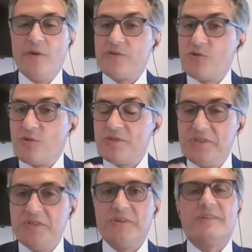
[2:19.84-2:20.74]
you have to
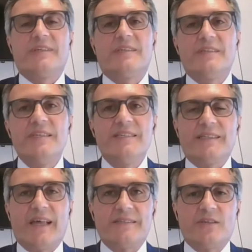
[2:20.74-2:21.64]
consider that these
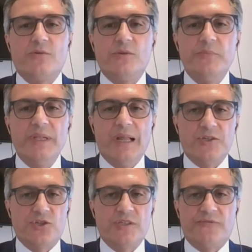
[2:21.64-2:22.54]
attacks could be
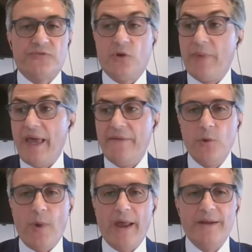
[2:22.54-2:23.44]
launched from
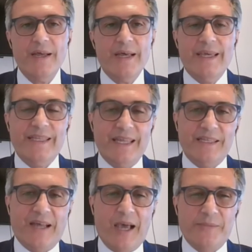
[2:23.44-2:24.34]
everywhere in
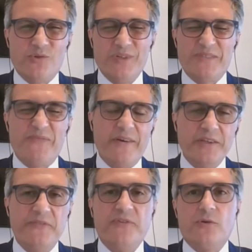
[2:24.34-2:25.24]
any time. So it's very
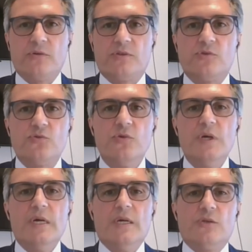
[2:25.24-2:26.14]
difficult
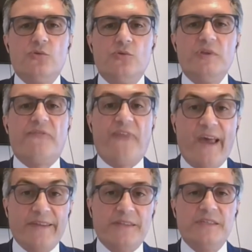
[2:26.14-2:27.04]
to
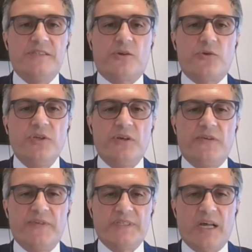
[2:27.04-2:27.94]
defend these critical
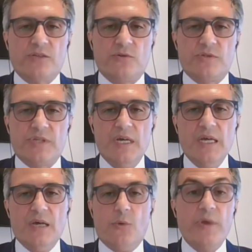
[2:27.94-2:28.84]
infrastructures.
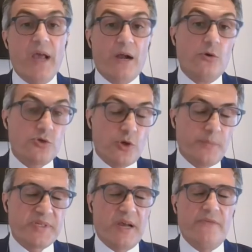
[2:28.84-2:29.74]
We are also
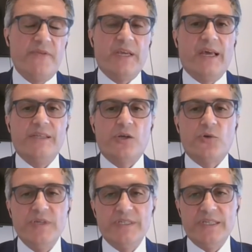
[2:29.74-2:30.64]
observing an
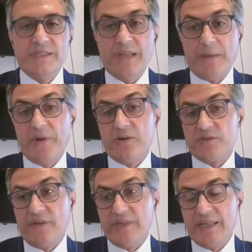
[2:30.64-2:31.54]
increase in the number of
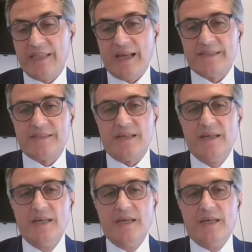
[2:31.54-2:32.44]
cyber attacks,
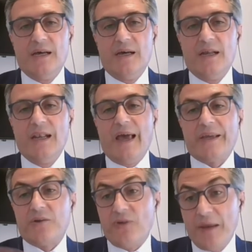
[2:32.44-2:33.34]

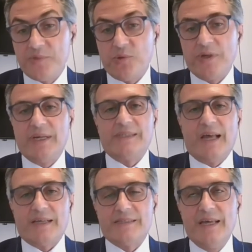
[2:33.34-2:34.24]
like ransomware
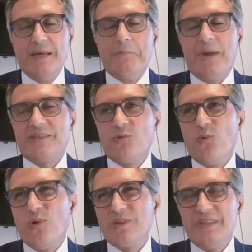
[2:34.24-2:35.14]
attacks. But
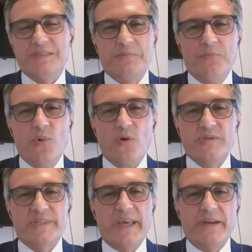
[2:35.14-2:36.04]
what is more
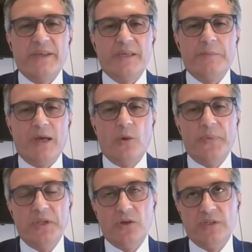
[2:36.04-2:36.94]
scaring, in my
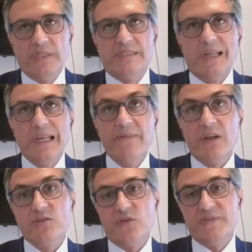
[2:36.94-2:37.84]
opinion, is the
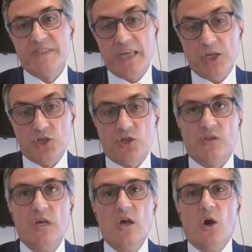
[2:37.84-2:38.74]
level of
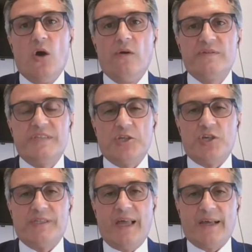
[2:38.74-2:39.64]
sophistication of such
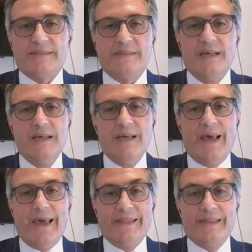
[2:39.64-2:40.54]
attacks.
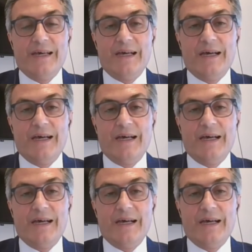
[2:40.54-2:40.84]
And